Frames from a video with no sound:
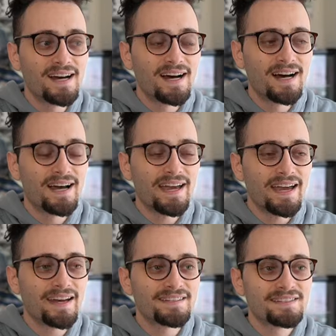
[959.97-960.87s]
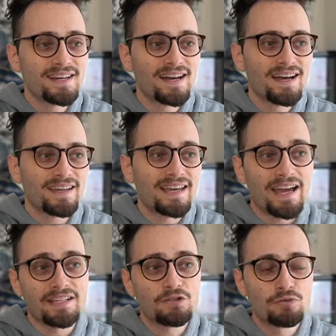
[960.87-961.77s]
Uh, and uh, yeah,
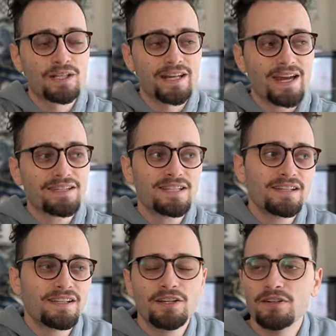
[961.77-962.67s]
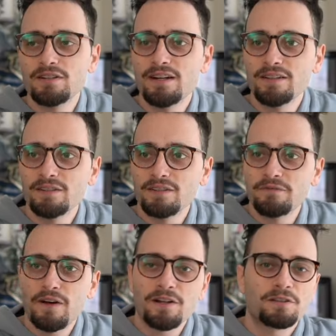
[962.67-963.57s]
it's really nasty. And here, uh, the, the
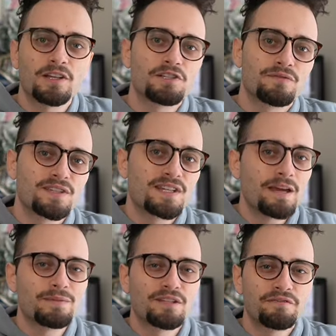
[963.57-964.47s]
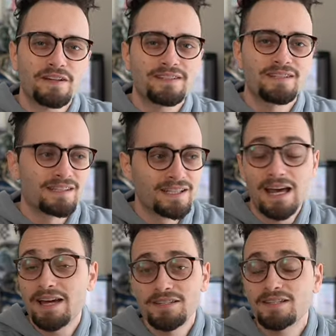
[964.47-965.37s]
final touch of this game is the fact that
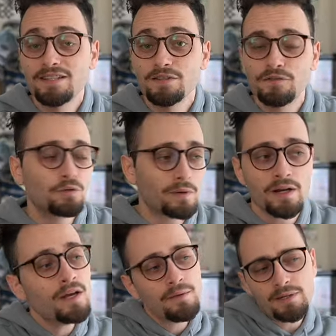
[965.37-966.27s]
Leela has a sense of humor.